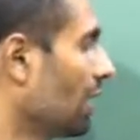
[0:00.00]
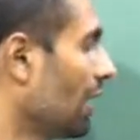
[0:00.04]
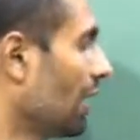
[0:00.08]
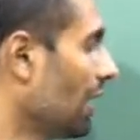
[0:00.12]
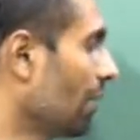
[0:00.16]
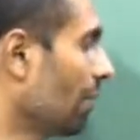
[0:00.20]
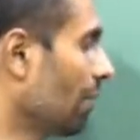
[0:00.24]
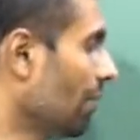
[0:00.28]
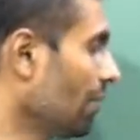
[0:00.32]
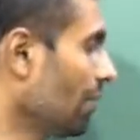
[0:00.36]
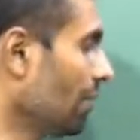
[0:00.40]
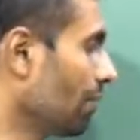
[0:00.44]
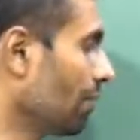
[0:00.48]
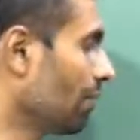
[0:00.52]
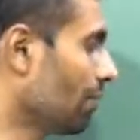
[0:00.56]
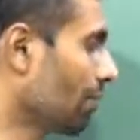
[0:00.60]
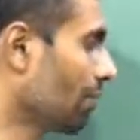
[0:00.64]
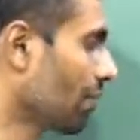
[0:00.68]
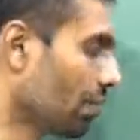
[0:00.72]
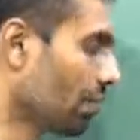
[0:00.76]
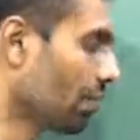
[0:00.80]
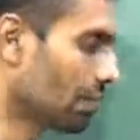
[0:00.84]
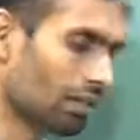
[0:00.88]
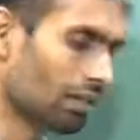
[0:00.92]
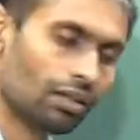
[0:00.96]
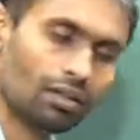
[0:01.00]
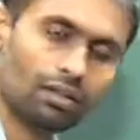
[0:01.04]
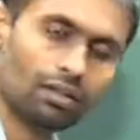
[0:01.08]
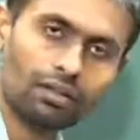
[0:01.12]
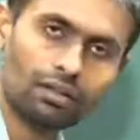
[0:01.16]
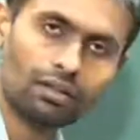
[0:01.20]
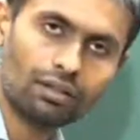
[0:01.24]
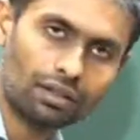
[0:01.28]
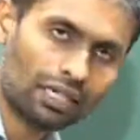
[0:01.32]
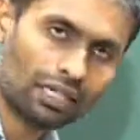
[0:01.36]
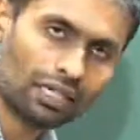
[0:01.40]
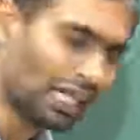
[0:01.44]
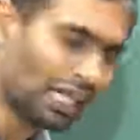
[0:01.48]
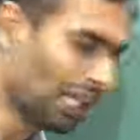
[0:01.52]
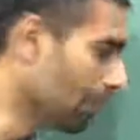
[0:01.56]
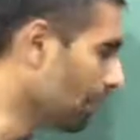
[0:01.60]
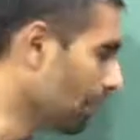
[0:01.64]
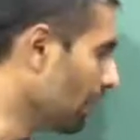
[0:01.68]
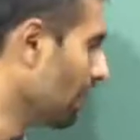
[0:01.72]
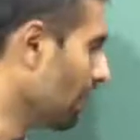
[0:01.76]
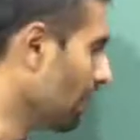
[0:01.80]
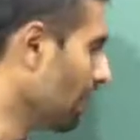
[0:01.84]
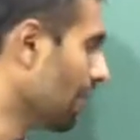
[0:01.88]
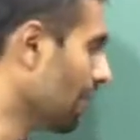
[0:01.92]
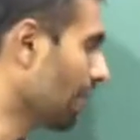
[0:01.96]
table
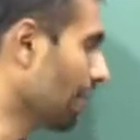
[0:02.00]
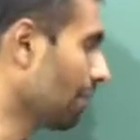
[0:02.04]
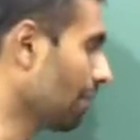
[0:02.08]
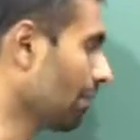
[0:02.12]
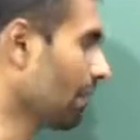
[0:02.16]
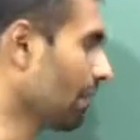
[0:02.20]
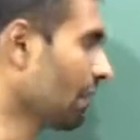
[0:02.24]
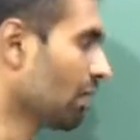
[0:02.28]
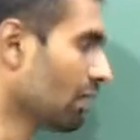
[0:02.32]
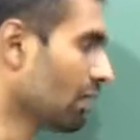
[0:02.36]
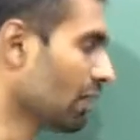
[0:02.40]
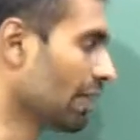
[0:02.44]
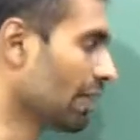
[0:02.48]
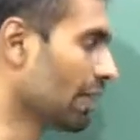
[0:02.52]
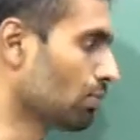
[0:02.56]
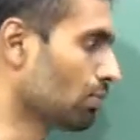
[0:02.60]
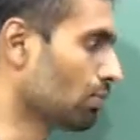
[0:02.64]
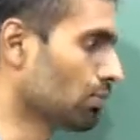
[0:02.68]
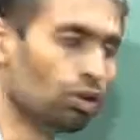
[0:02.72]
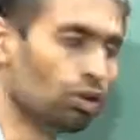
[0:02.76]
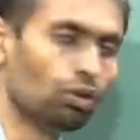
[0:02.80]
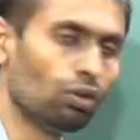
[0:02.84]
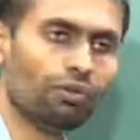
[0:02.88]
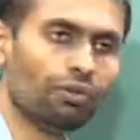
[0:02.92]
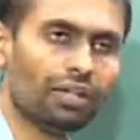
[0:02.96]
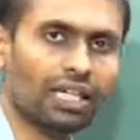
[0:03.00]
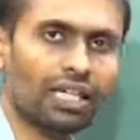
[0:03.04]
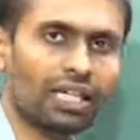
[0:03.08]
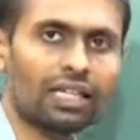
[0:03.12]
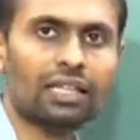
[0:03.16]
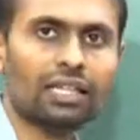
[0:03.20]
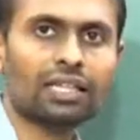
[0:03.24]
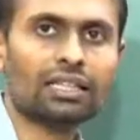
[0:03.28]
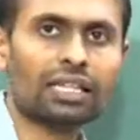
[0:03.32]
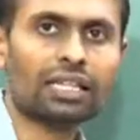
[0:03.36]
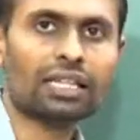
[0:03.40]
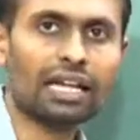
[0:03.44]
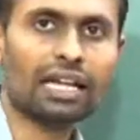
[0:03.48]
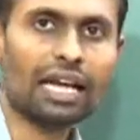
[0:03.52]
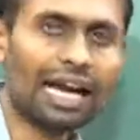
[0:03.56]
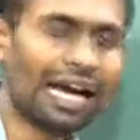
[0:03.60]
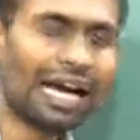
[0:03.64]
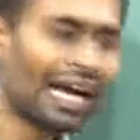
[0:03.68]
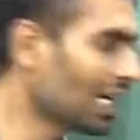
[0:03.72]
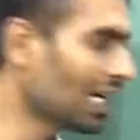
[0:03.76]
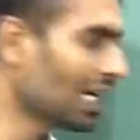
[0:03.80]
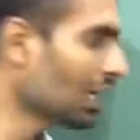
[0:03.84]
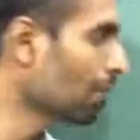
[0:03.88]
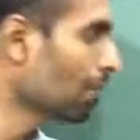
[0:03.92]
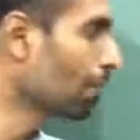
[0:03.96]
name, that is movie, then
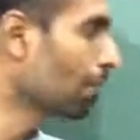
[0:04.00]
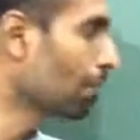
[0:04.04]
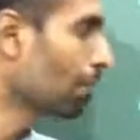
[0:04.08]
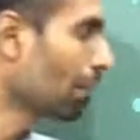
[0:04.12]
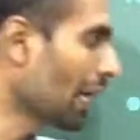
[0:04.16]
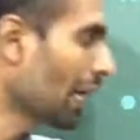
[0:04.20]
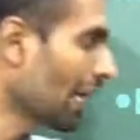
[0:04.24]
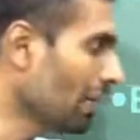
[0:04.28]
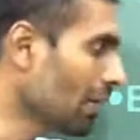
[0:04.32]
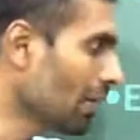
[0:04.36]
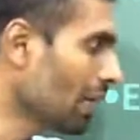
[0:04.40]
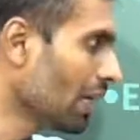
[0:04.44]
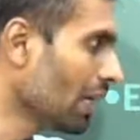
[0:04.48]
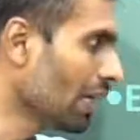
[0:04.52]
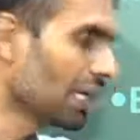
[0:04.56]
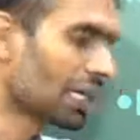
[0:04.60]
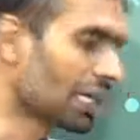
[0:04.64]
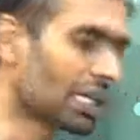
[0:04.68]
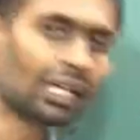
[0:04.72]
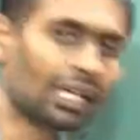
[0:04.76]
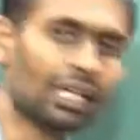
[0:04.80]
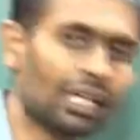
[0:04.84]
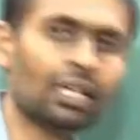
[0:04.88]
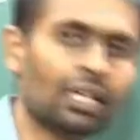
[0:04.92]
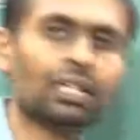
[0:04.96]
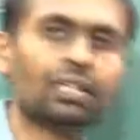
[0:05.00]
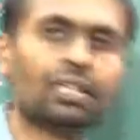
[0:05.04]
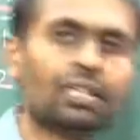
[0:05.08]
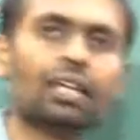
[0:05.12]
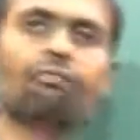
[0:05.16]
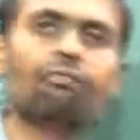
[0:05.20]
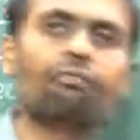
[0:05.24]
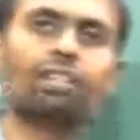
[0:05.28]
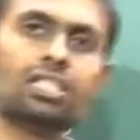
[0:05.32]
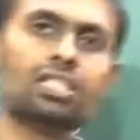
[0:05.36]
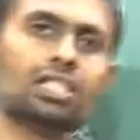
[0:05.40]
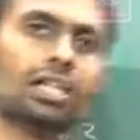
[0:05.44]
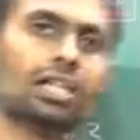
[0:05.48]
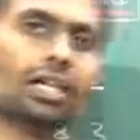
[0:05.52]
add primary key, then which